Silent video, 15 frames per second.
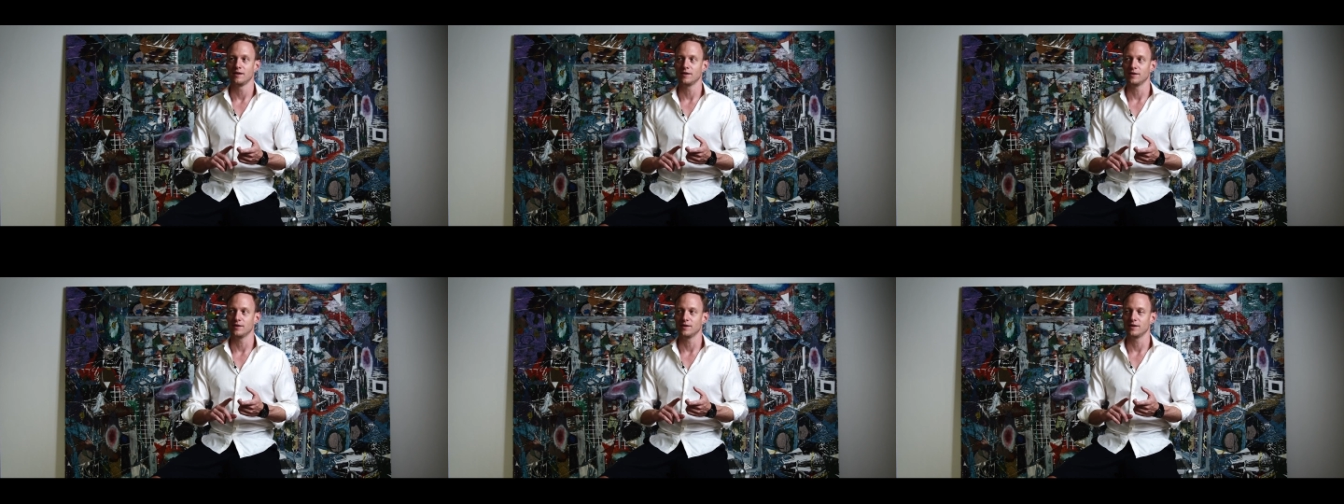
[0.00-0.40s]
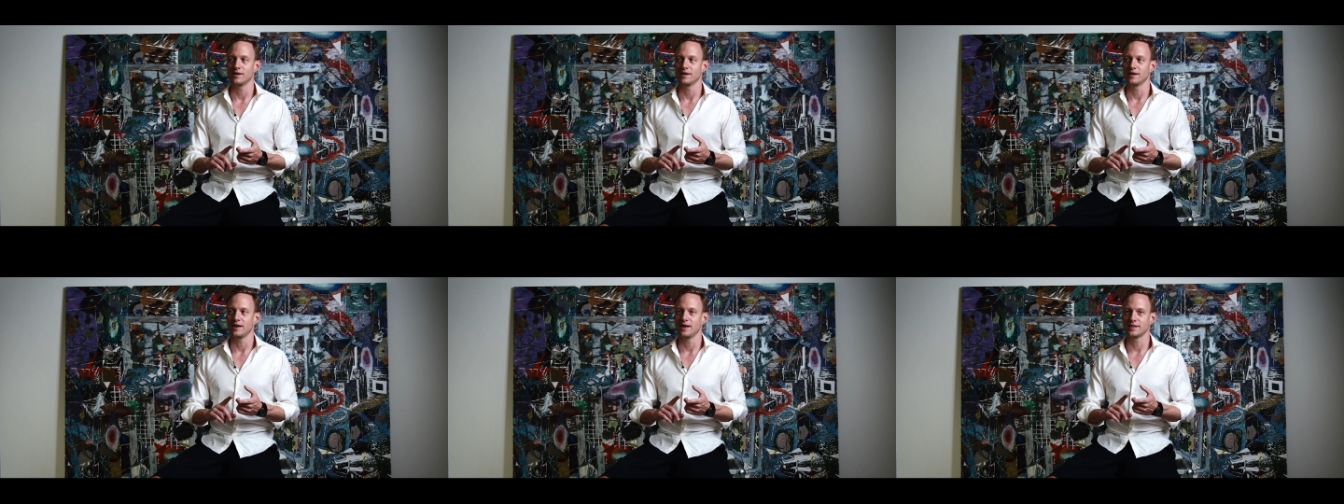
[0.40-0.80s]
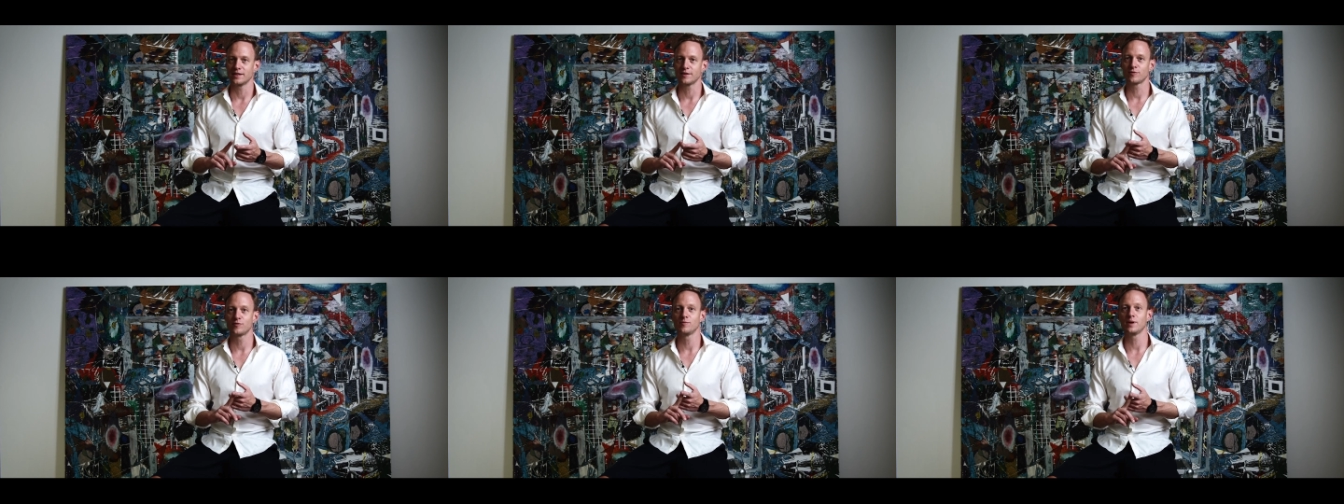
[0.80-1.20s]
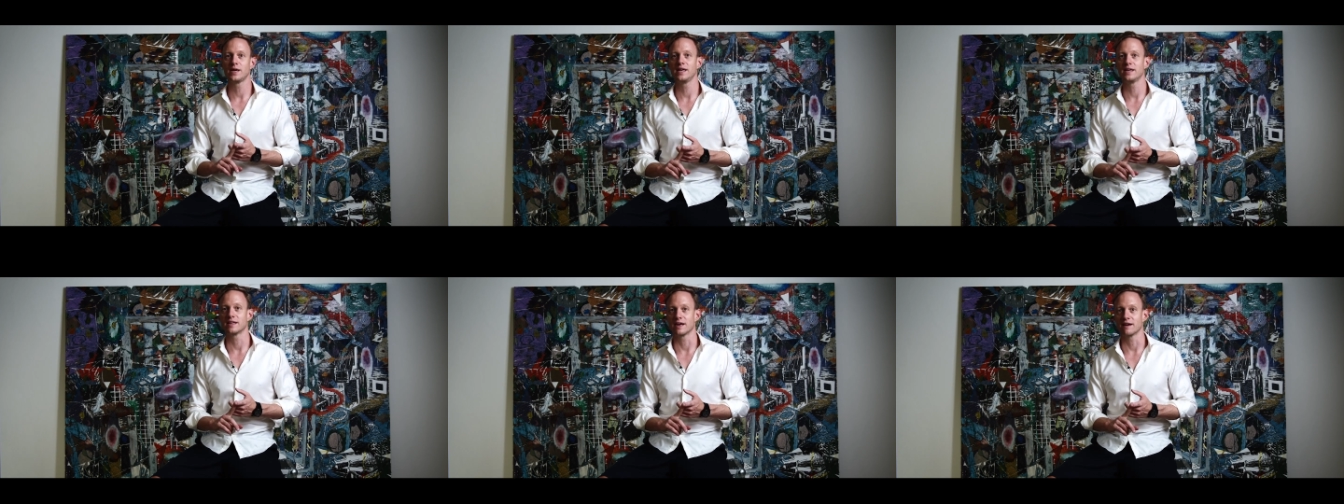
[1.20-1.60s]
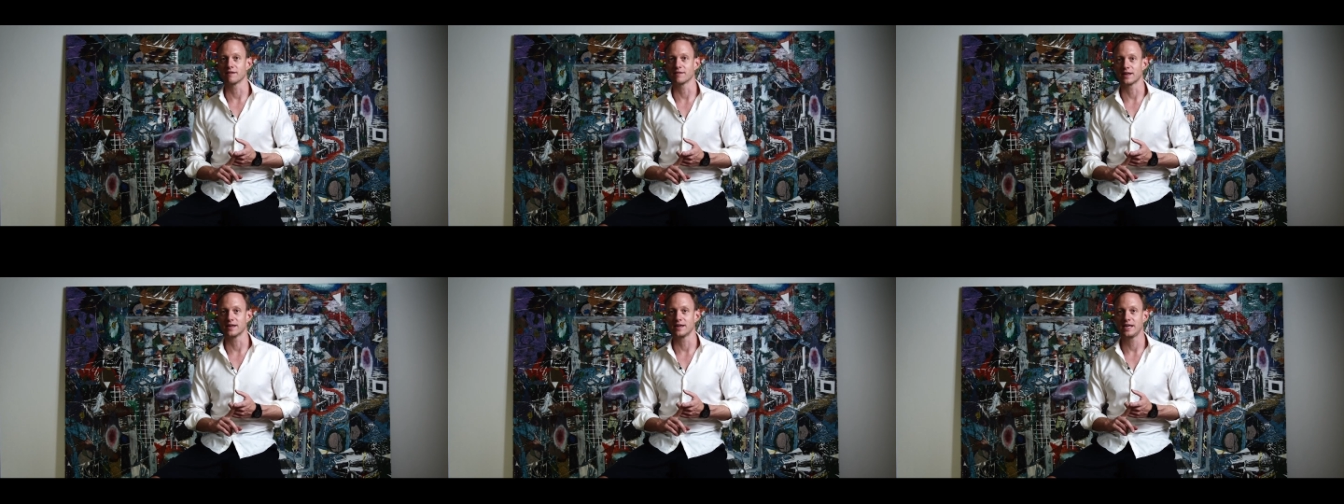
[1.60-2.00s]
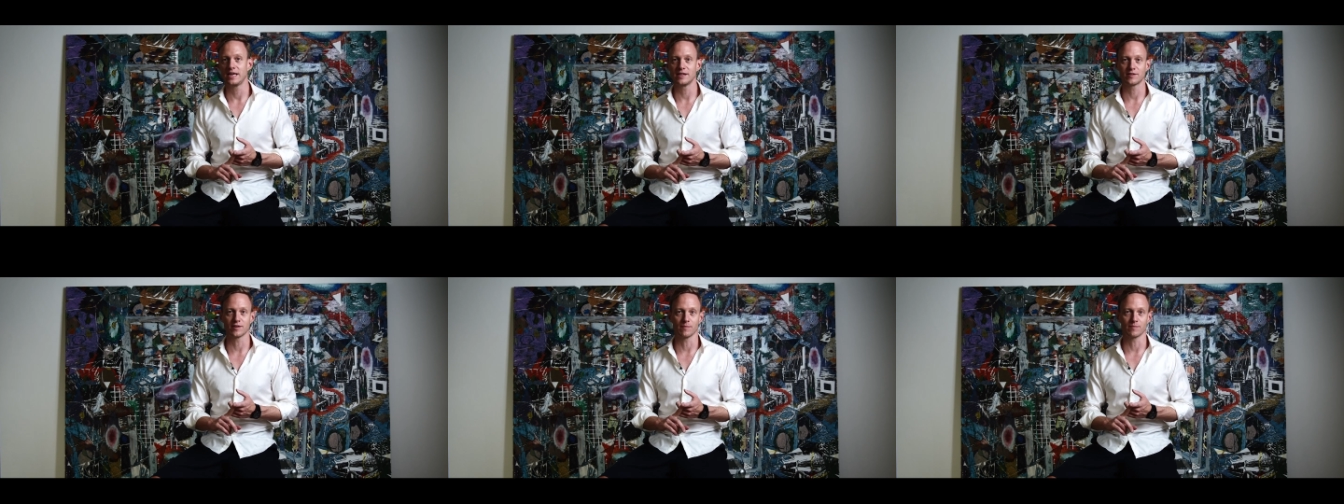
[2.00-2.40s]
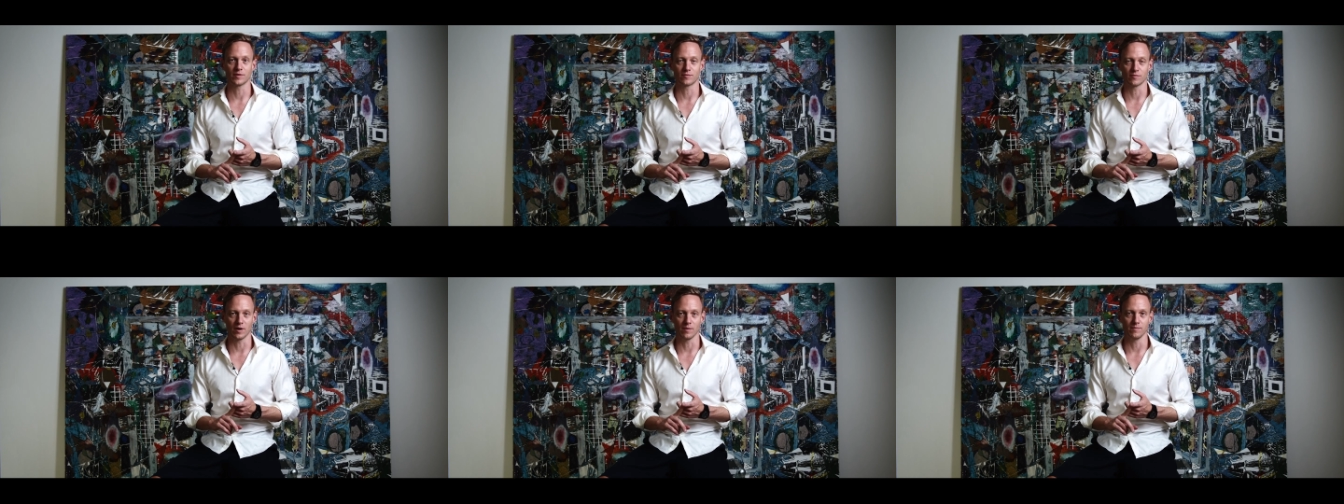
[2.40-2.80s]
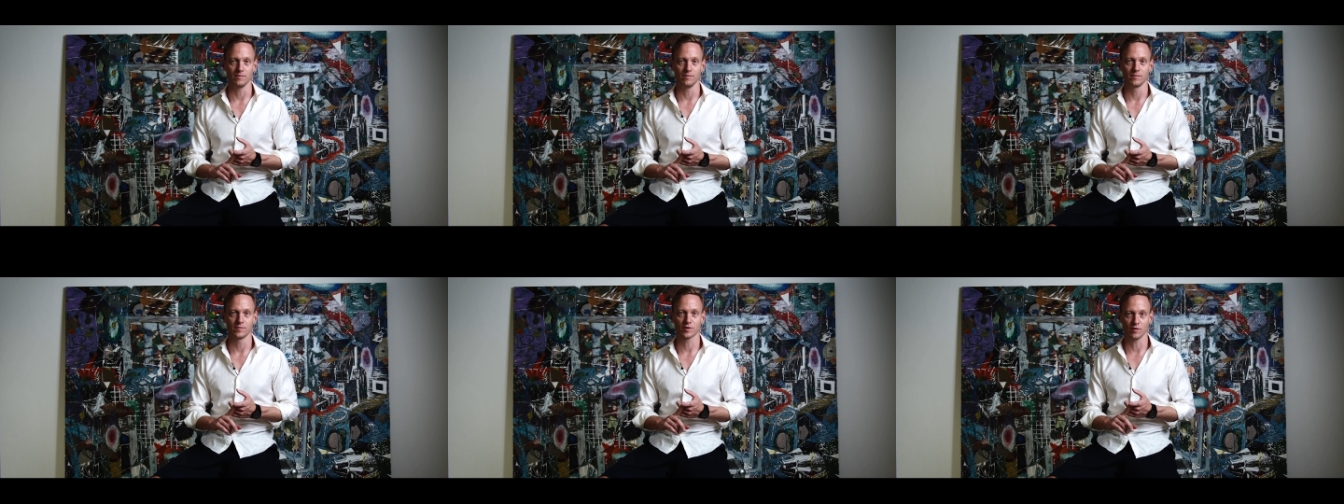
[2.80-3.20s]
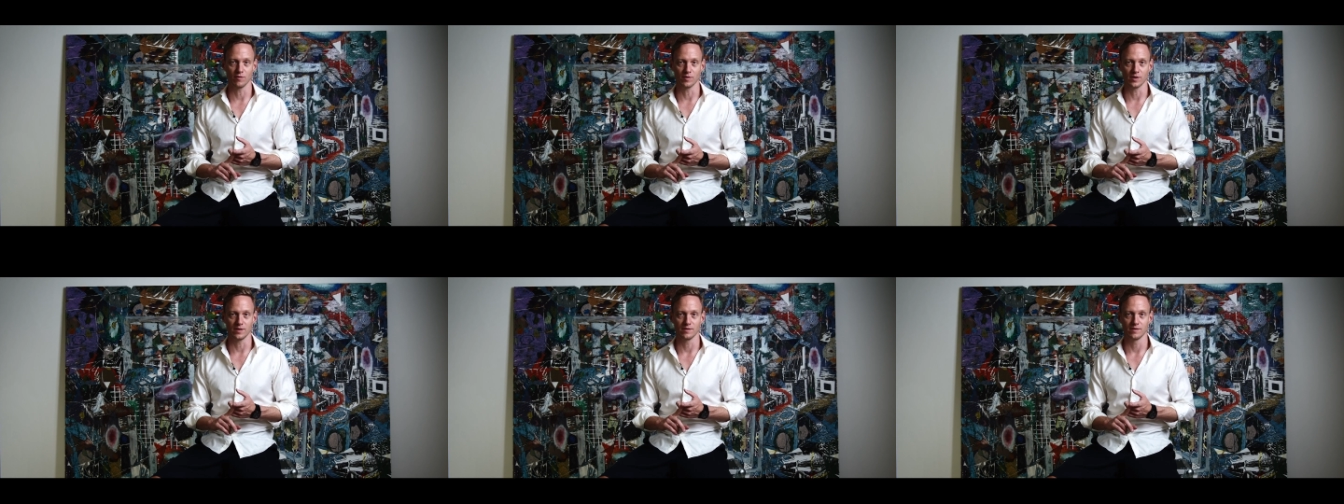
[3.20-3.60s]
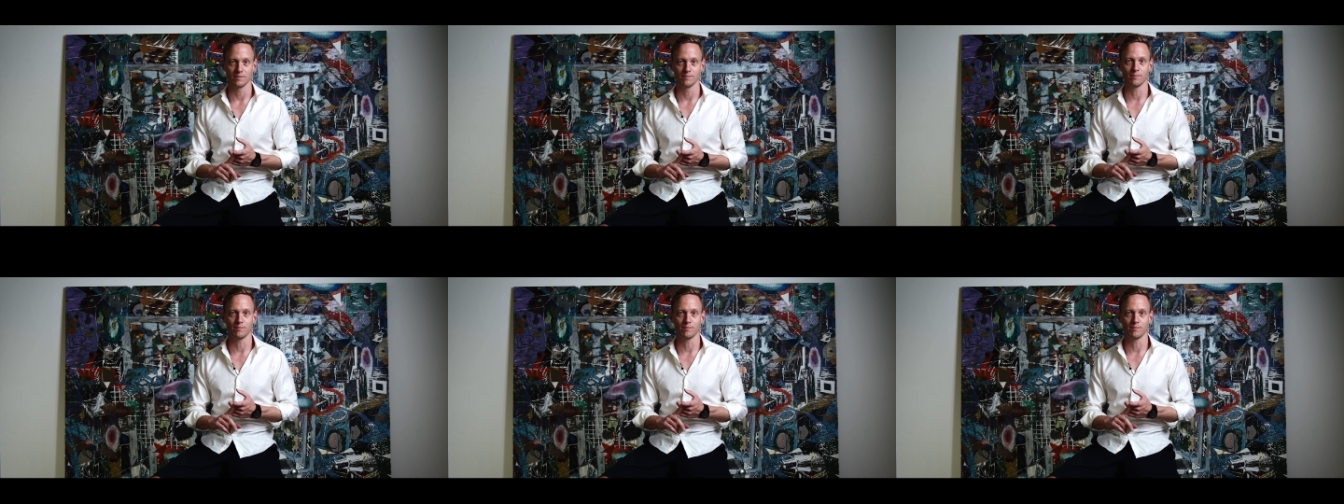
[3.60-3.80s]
Uh, and this superheated air then heats up the drum slowly.